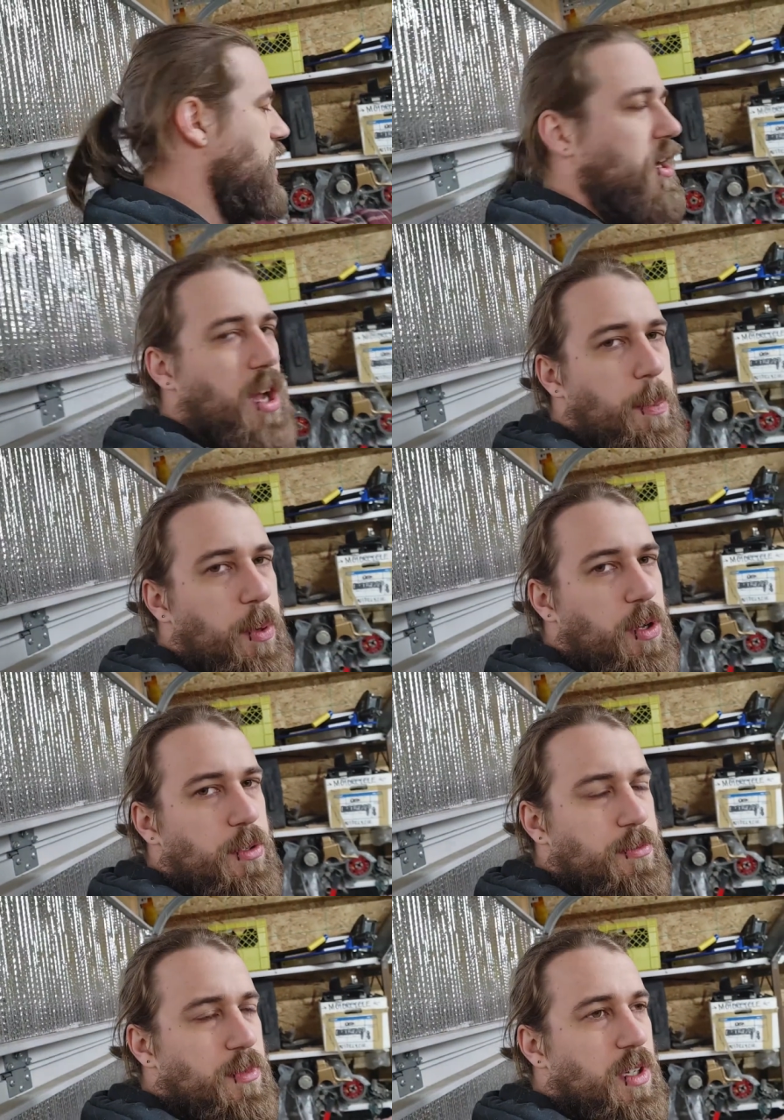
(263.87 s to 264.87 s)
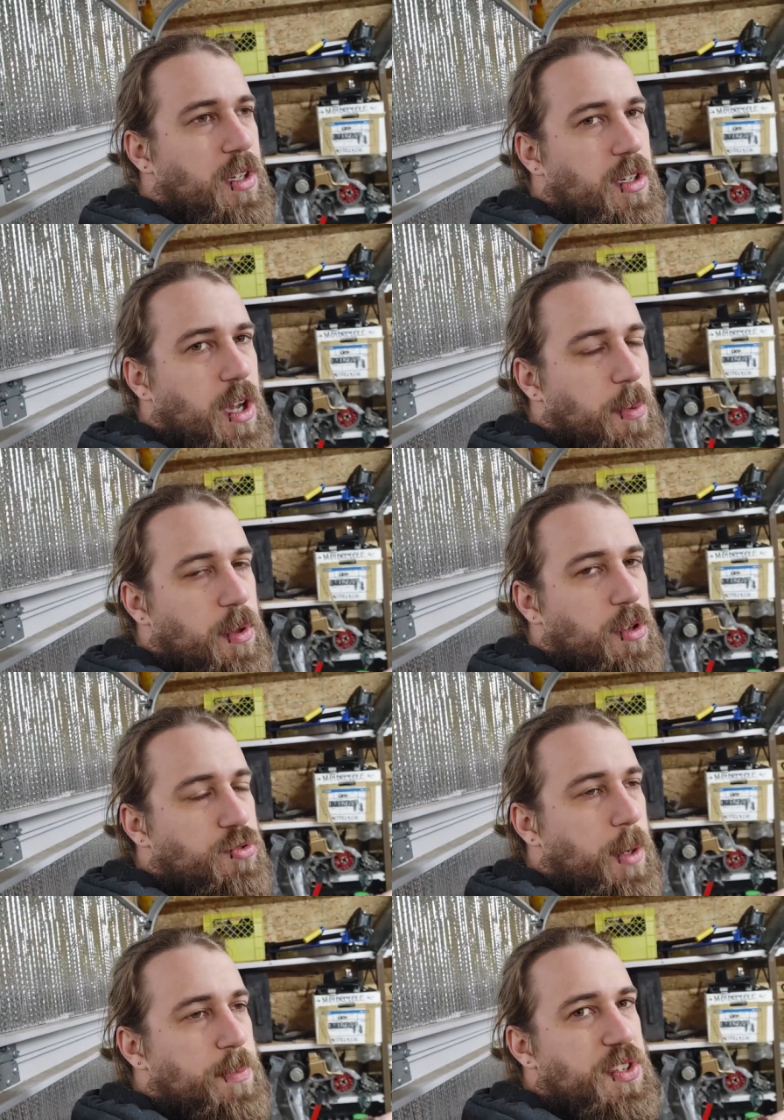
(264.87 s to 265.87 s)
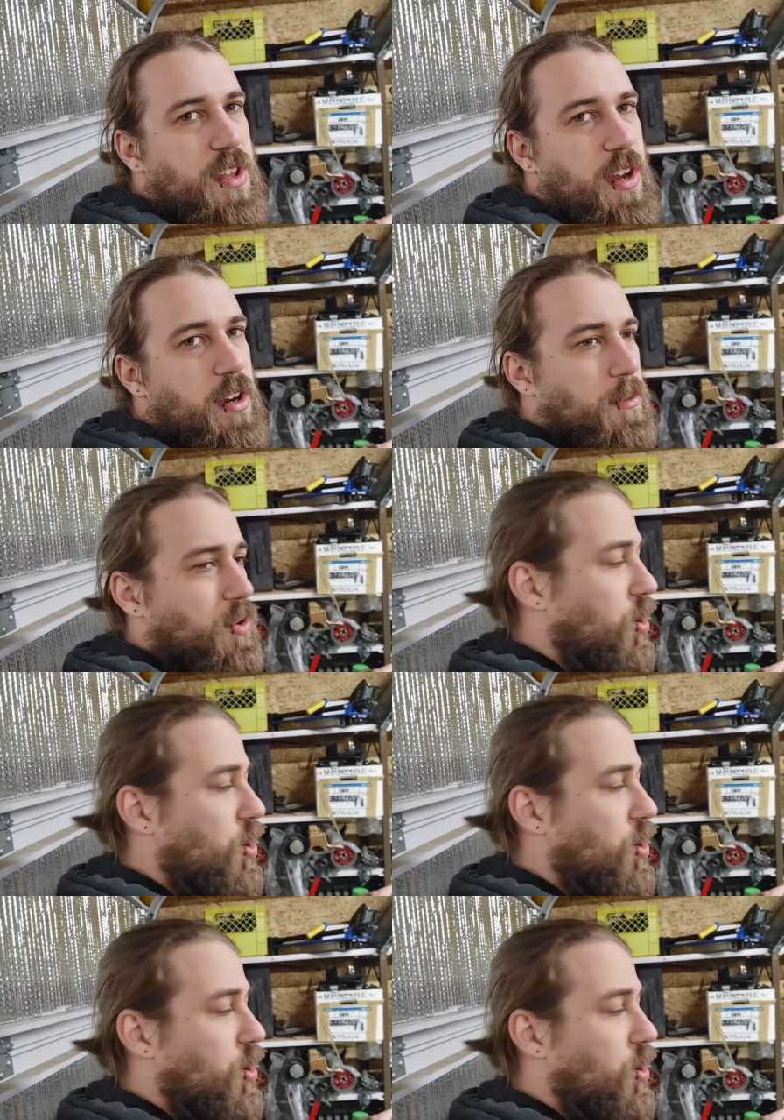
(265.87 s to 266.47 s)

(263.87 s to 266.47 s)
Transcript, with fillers: a couple little drips in there